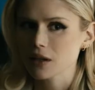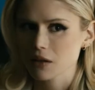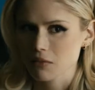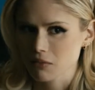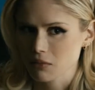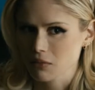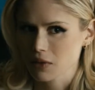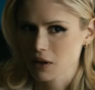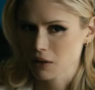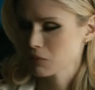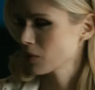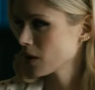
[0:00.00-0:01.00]
makes the
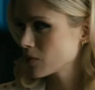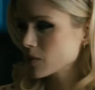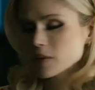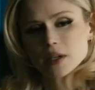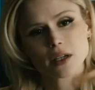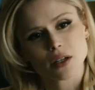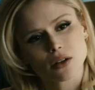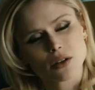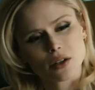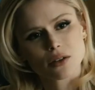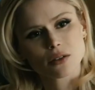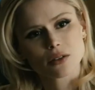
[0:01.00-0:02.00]
popular Starlight
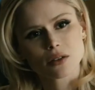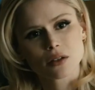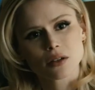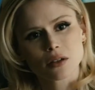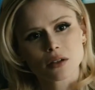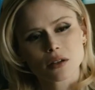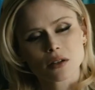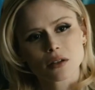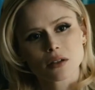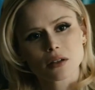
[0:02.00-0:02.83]
co-captain of the Seven,